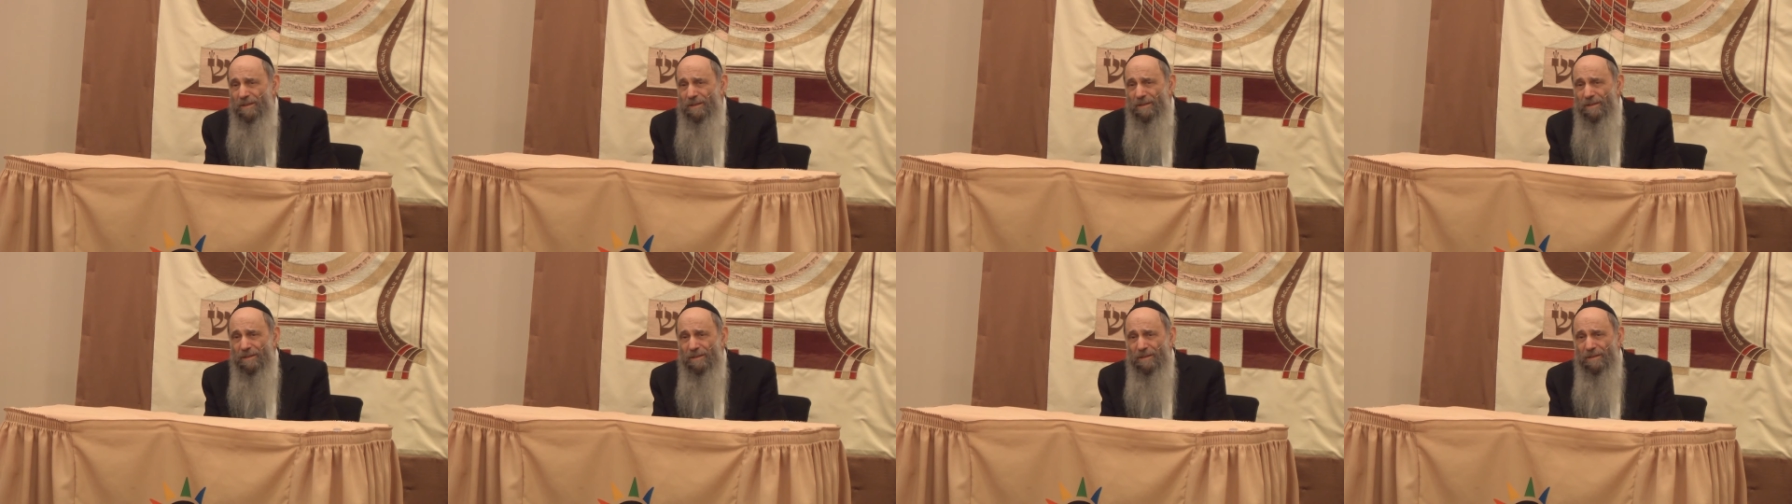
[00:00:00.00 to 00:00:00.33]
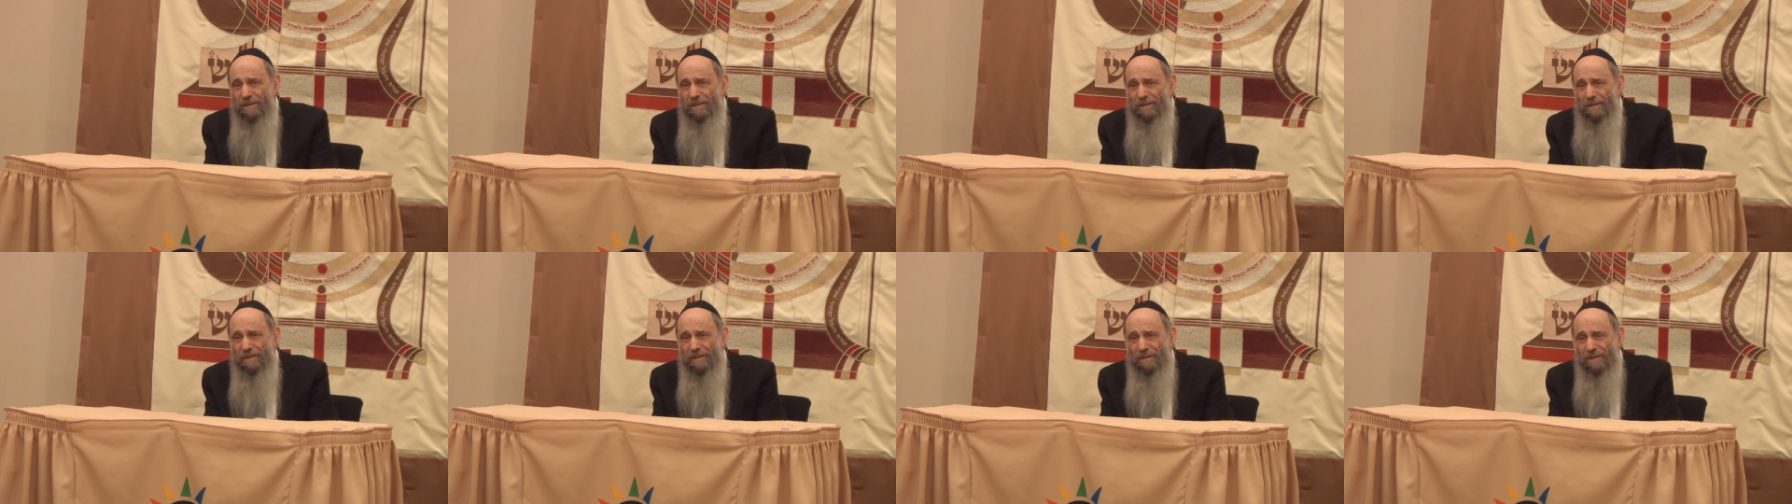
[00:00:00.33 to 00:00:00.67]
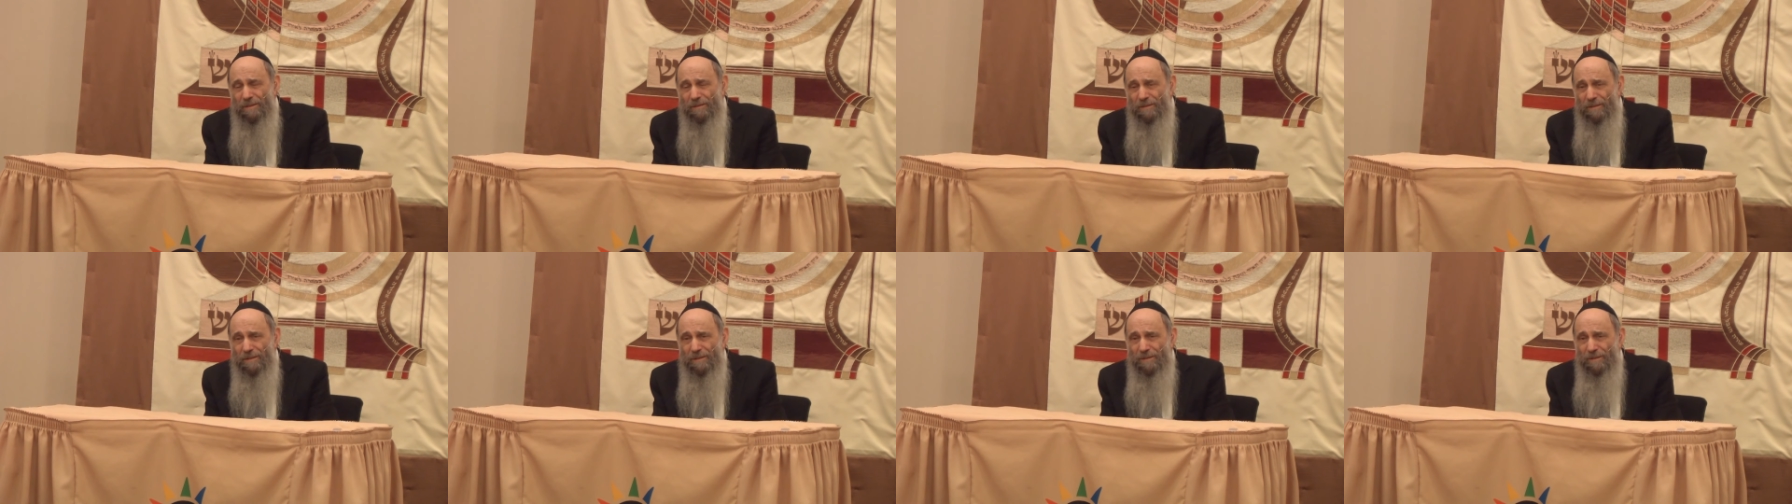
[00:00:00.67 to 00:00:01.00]
uh,
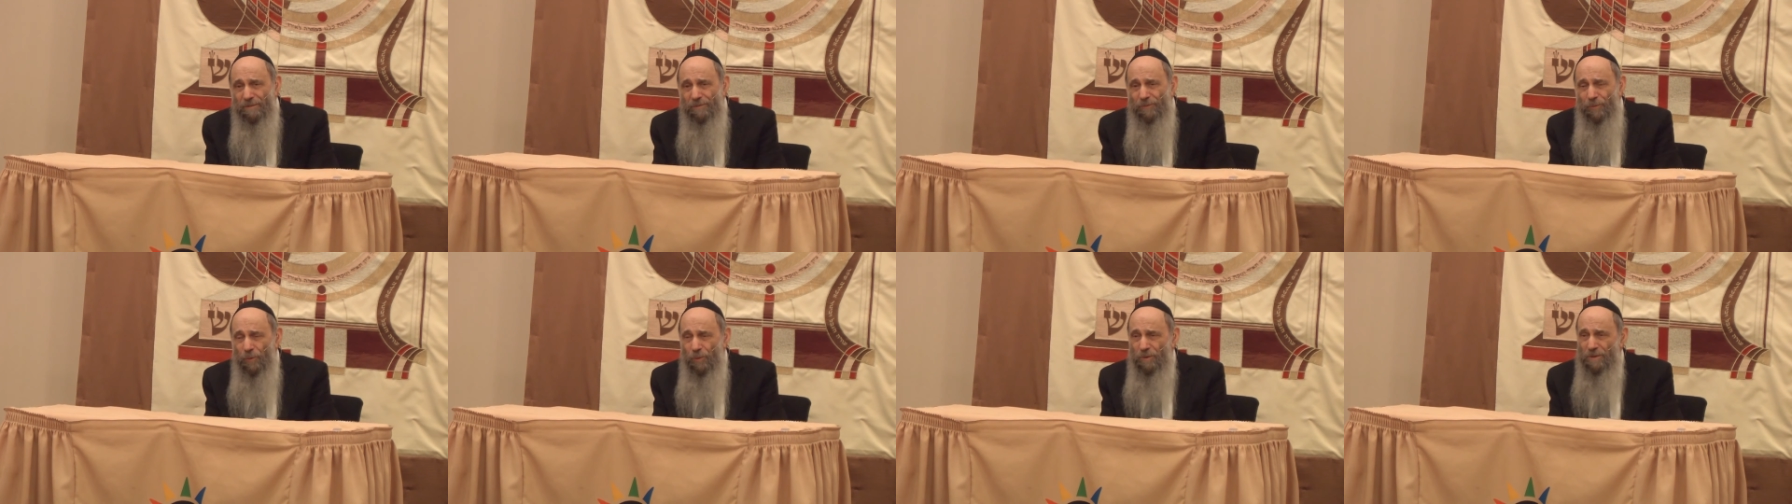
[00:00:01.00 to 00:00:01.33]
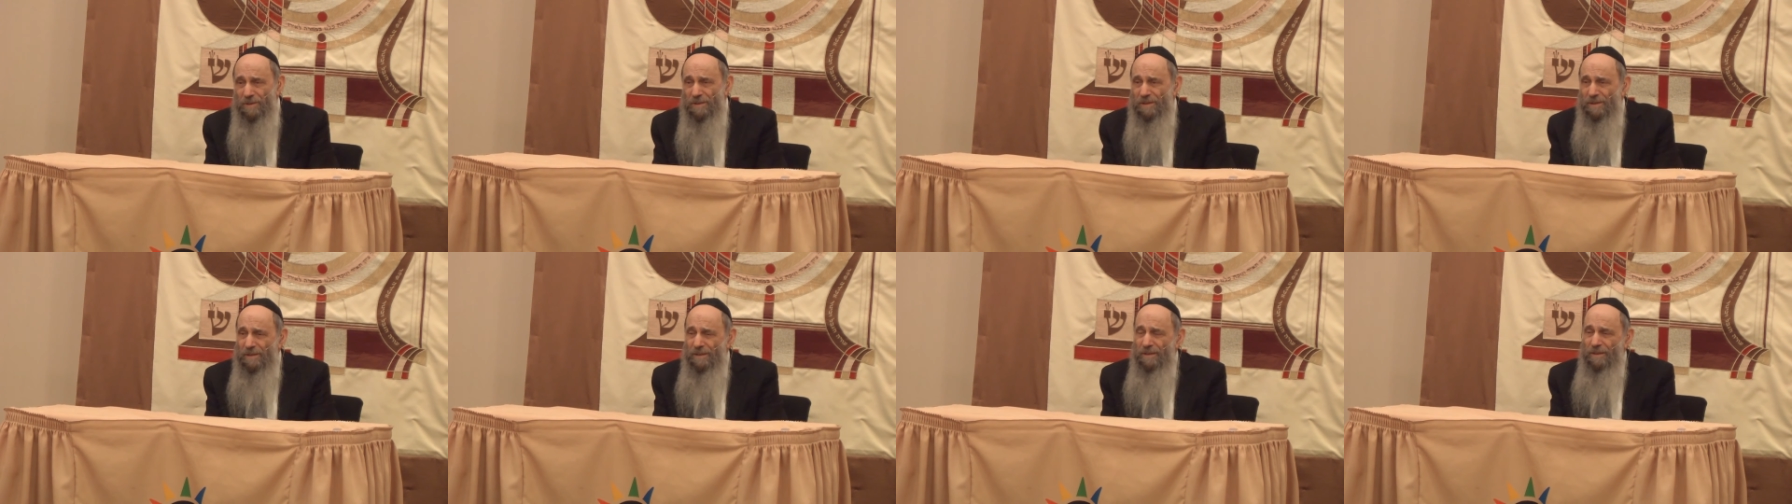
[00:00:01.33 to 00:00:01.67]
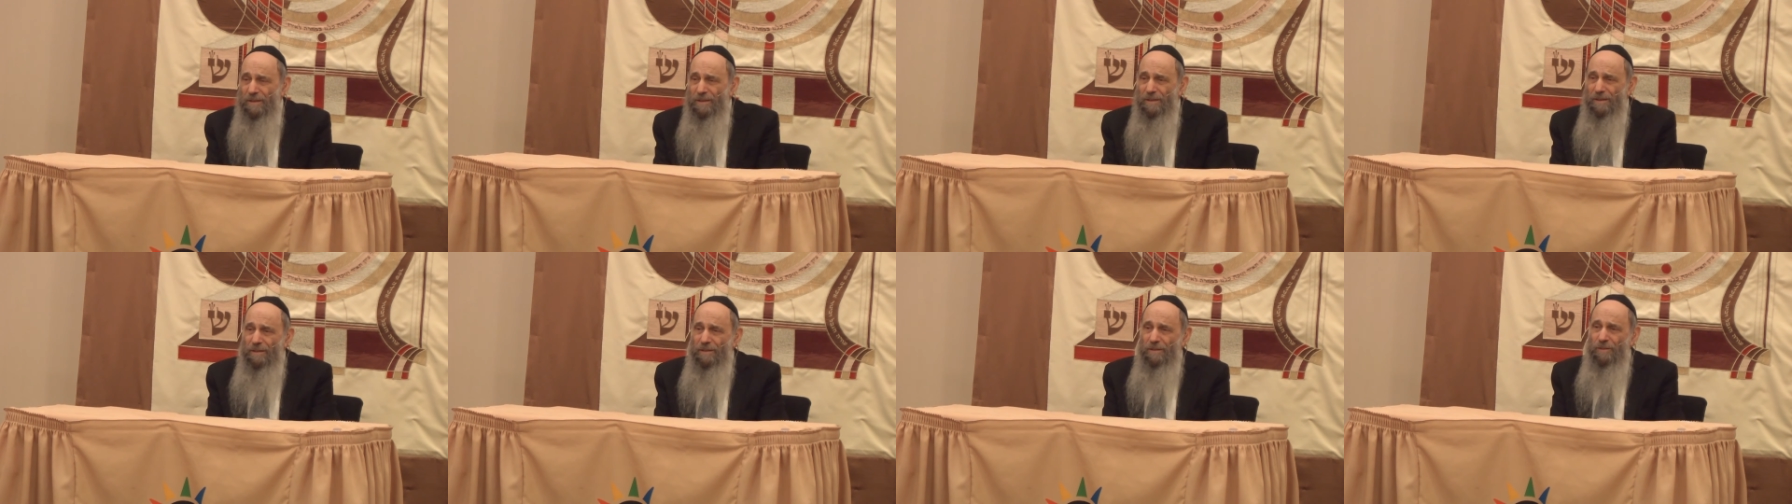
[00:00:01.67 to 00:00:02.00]
uh, the force
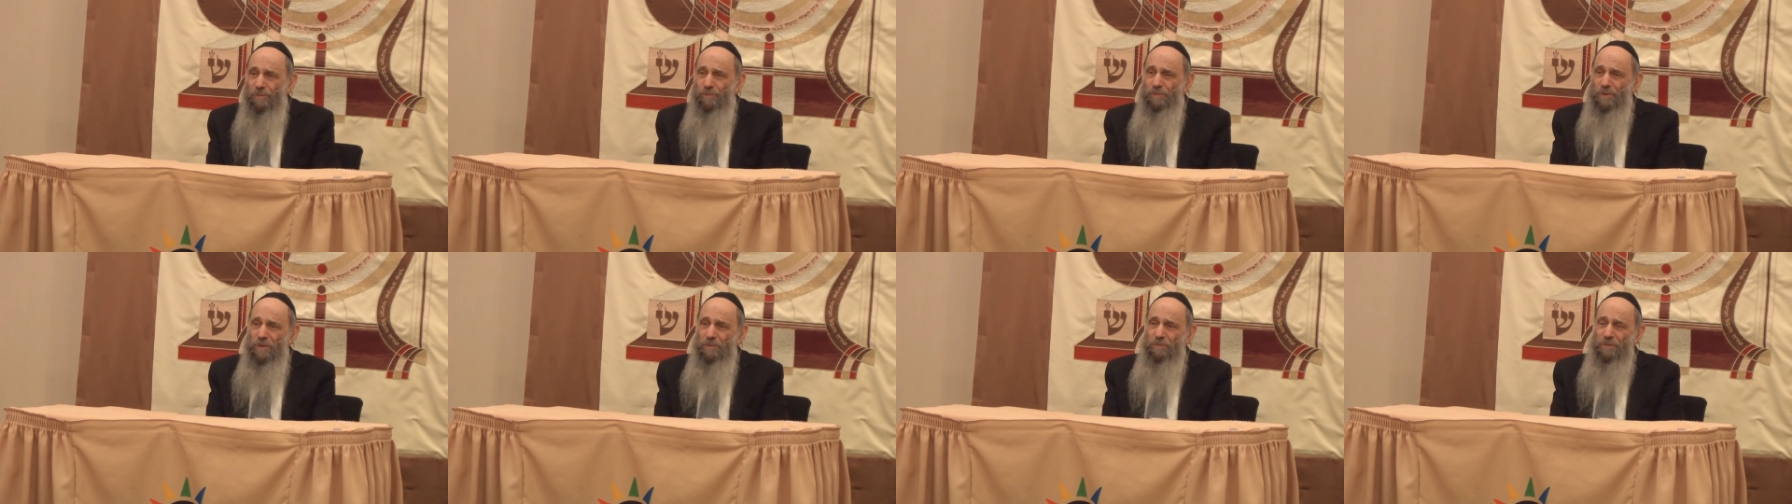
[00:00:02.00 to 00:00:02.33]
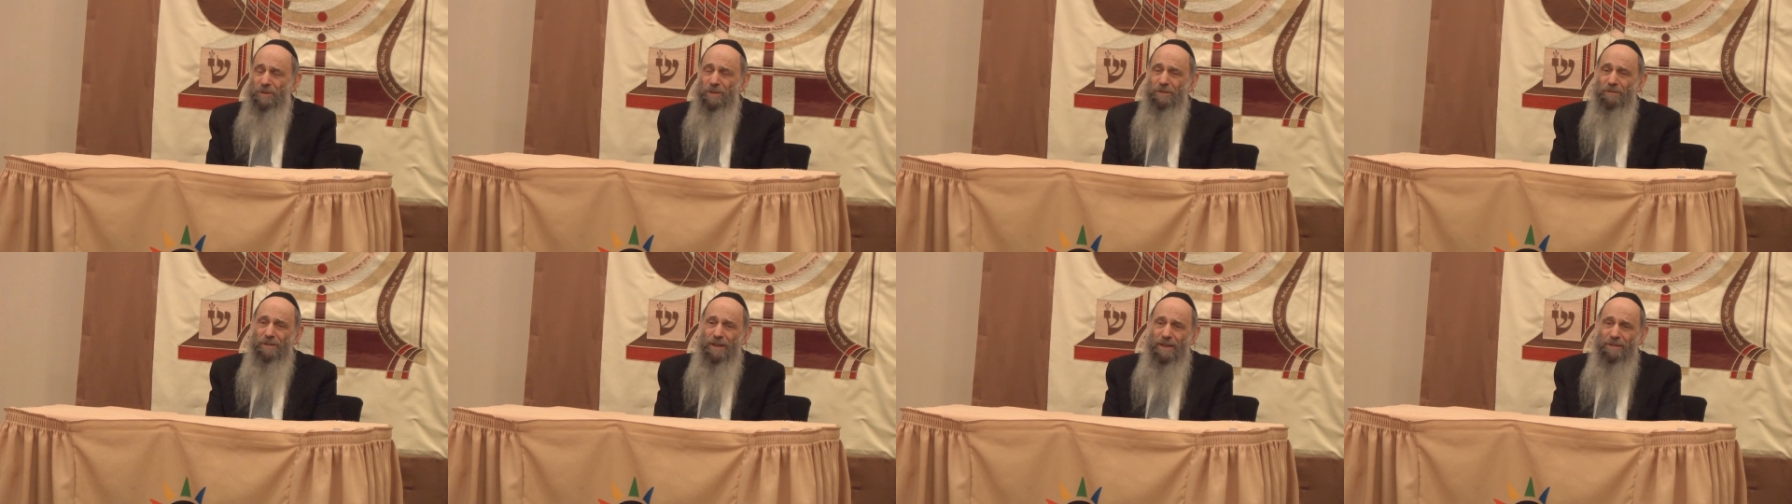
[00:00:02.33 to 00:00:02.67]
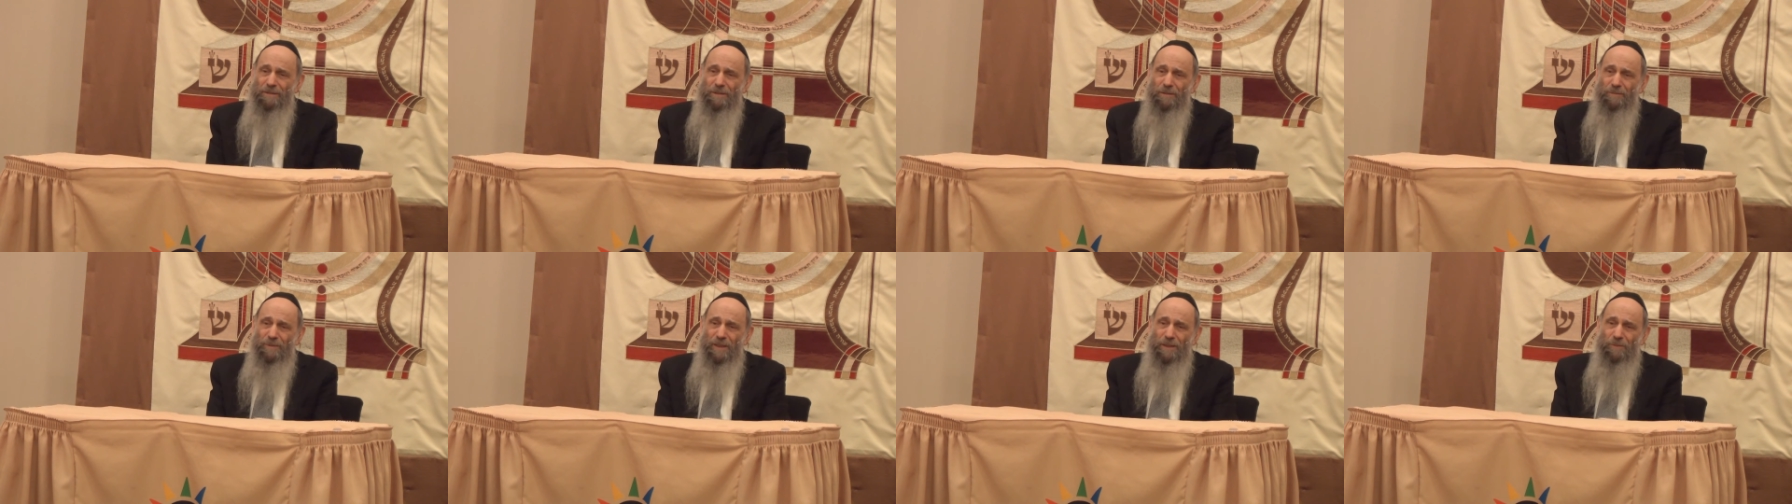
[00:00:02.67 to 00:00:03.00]
of people around them,